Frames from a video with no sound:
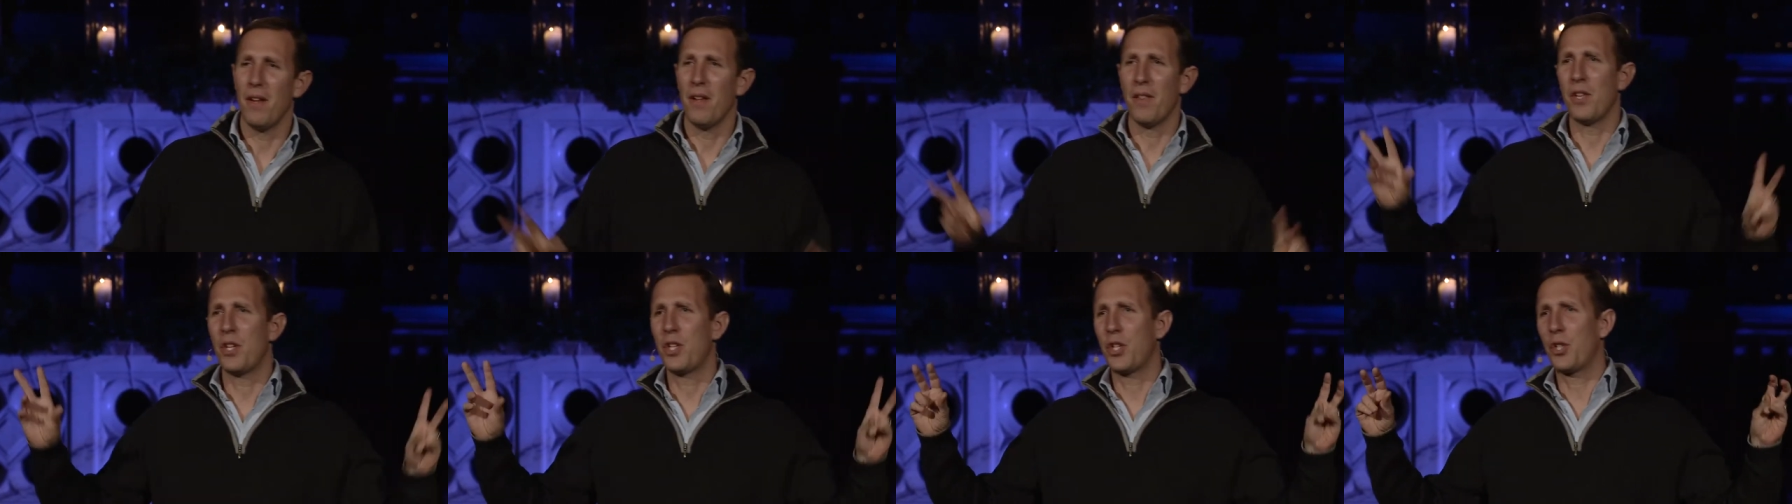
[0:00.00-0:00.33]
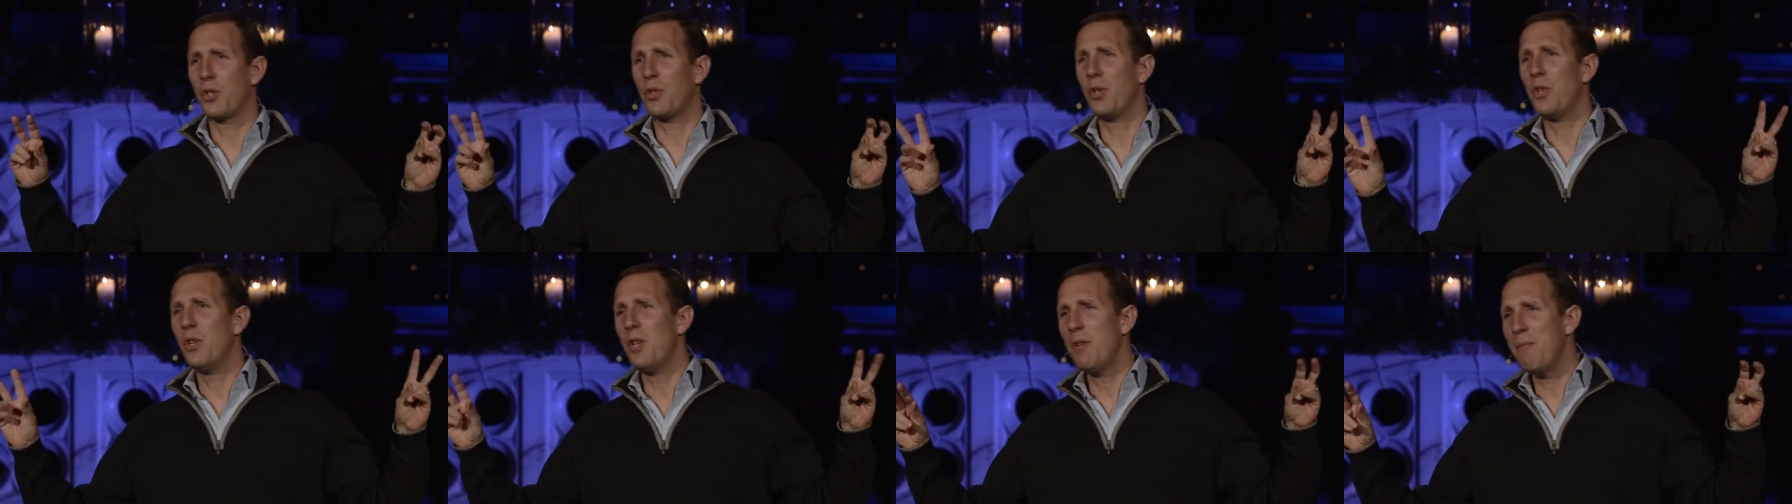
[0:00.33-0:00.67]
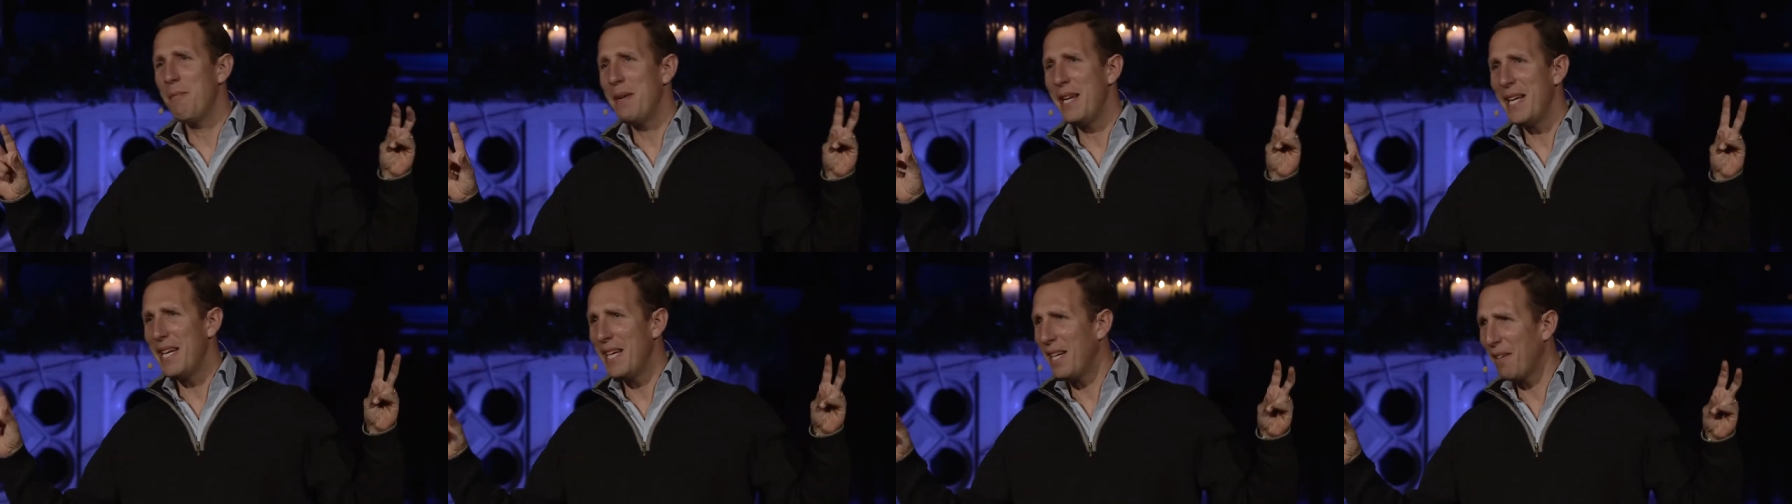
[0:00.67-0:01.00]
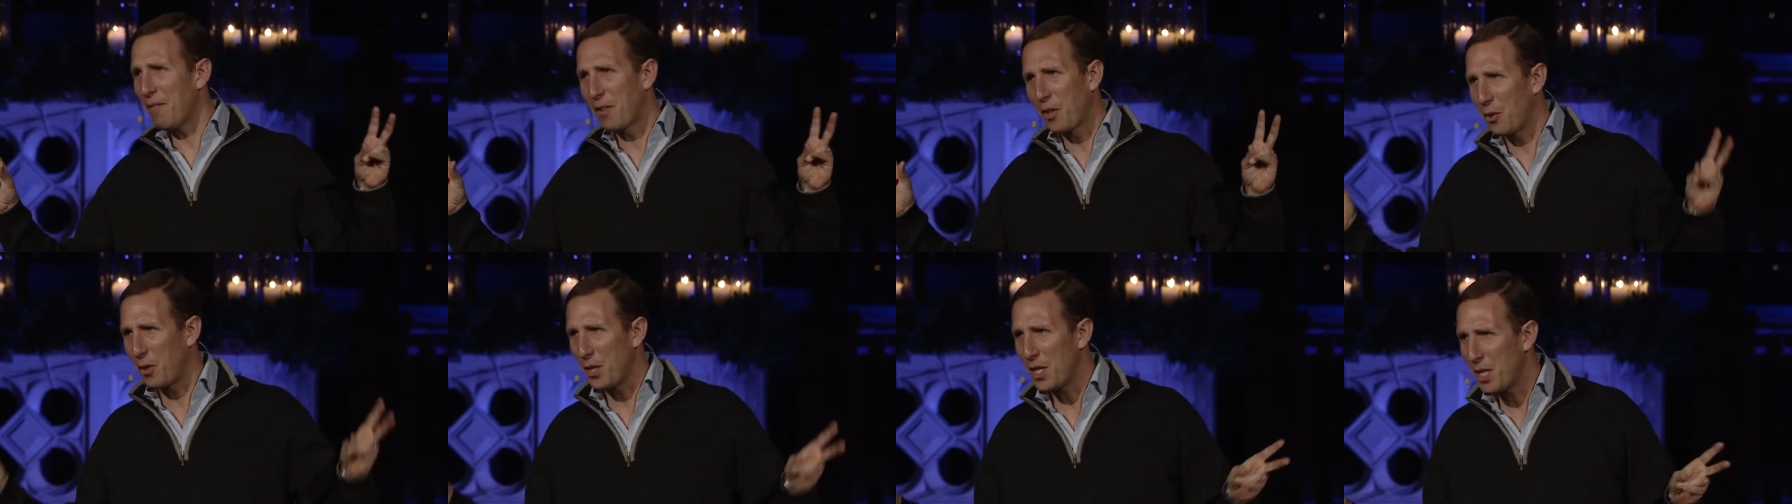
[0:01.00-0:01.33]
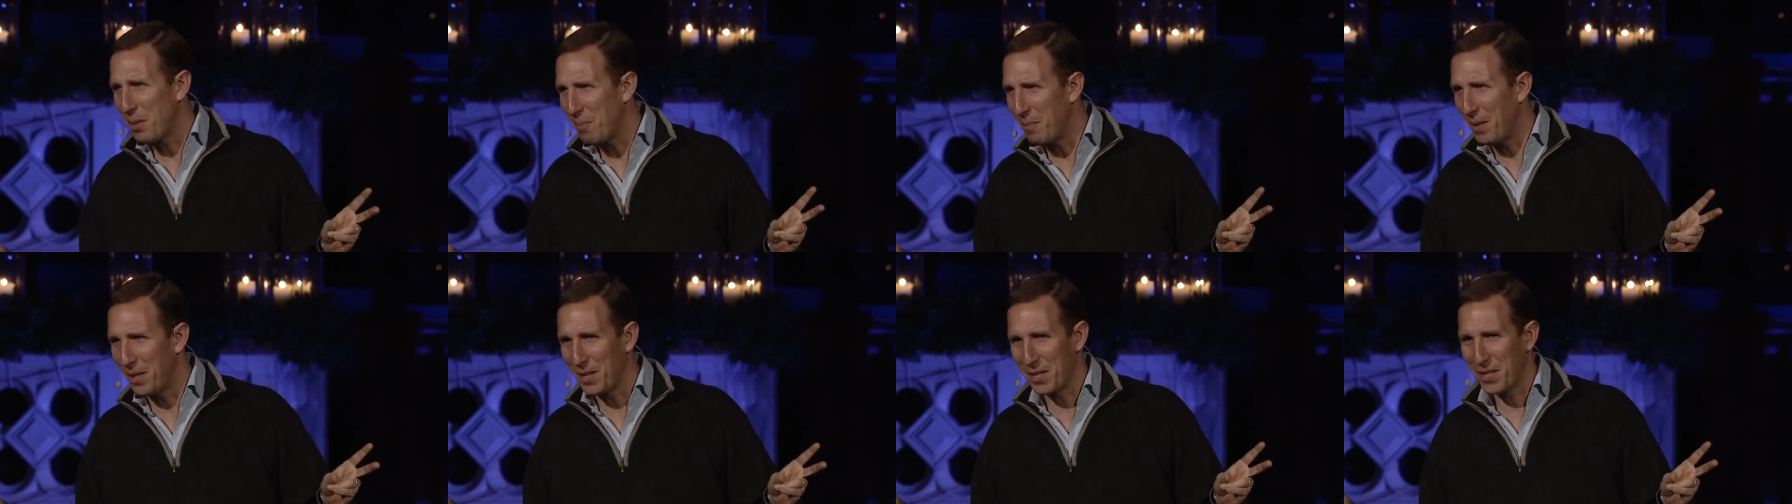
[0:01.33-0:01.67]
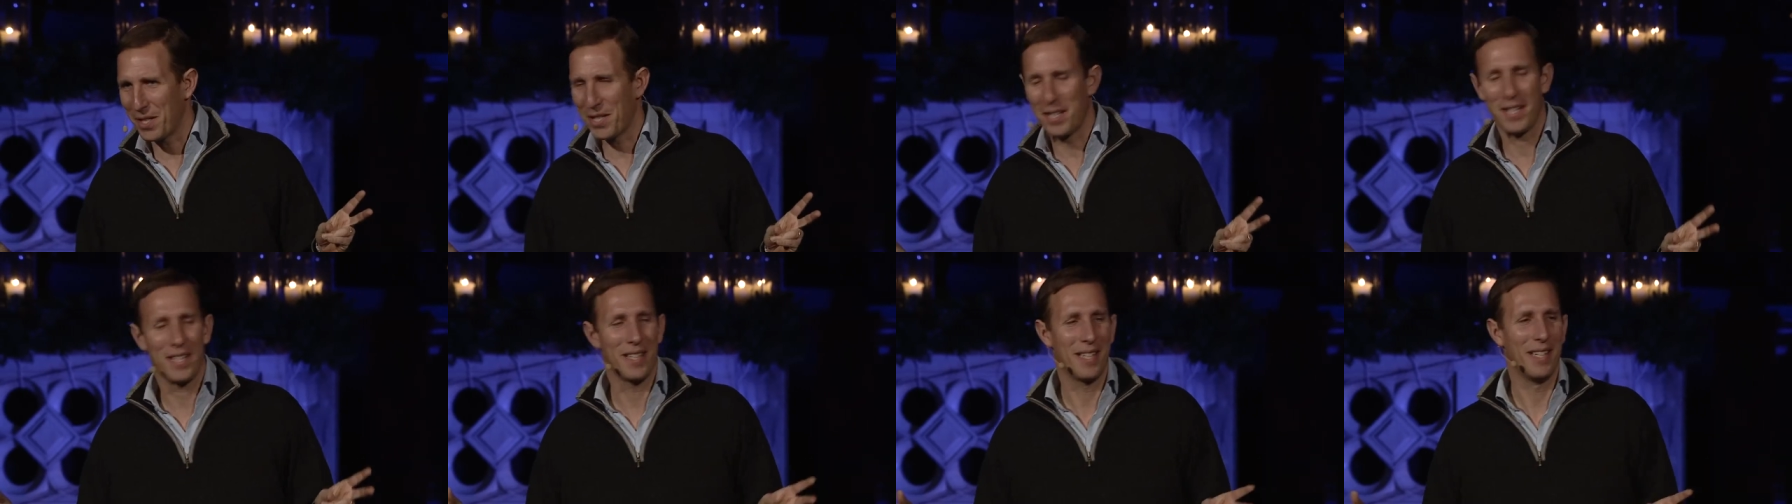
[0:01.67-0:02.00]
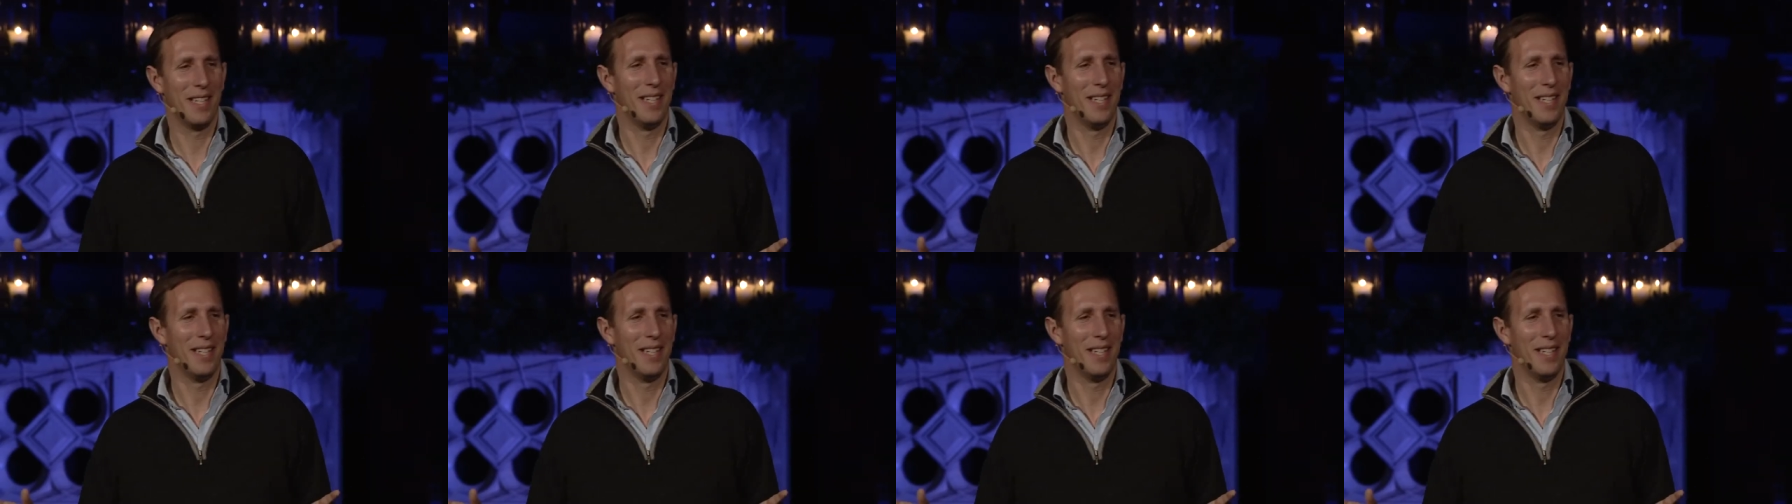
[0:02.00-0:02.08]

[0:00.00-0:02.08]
the true meaning of Christmas.